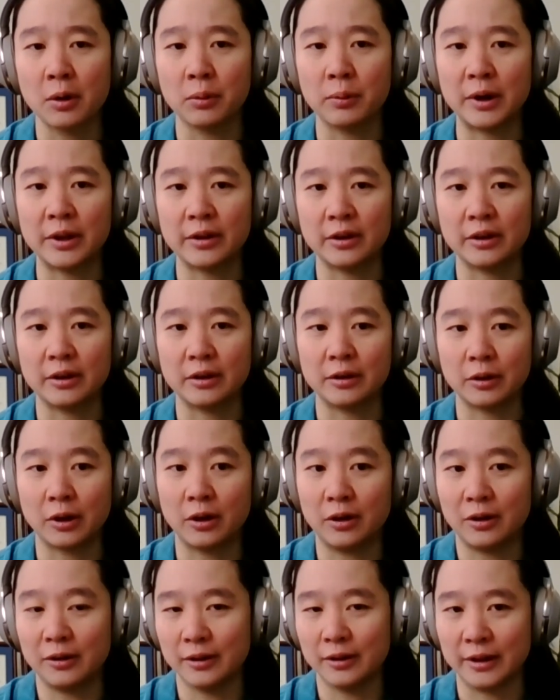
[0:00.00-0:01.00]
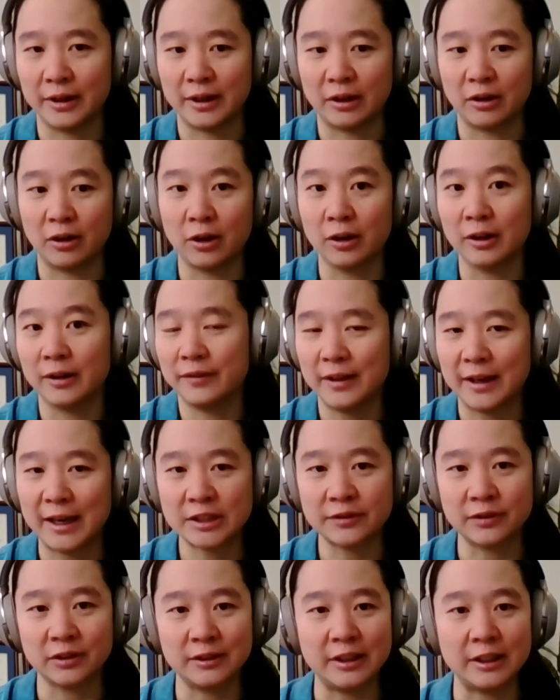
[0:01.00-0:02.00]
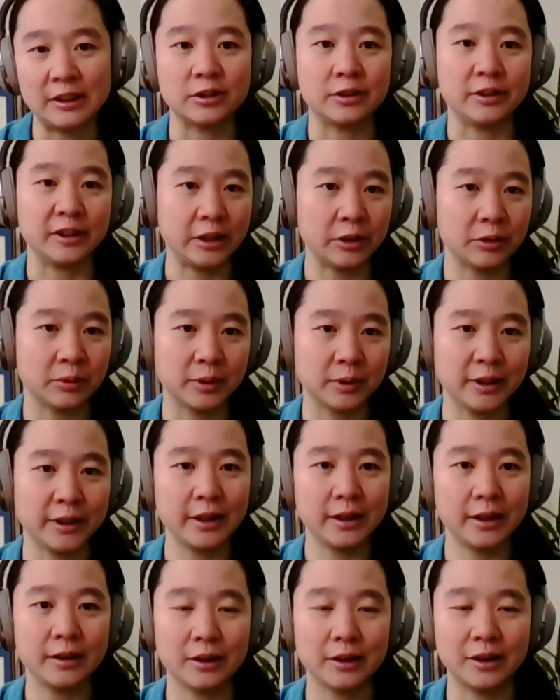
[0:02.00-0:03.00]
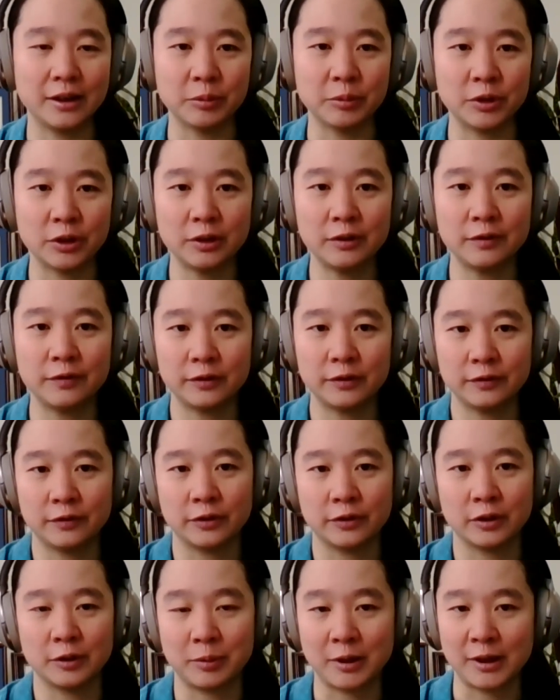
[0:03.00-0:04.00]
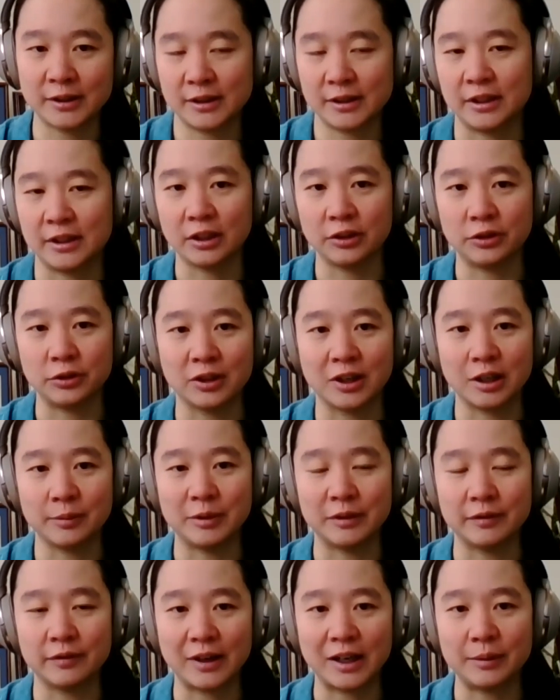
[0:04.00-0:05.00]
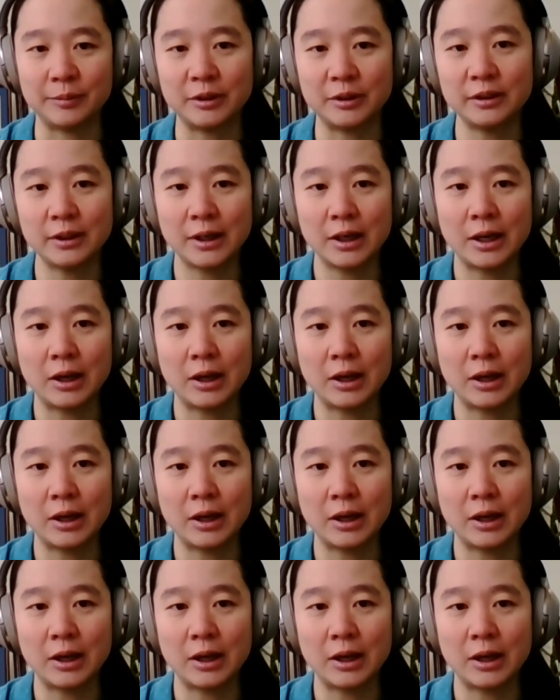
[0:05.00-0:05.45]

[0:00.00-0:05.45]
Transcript: whether all of the asphaltenes are equally good for processing into carbon fiber,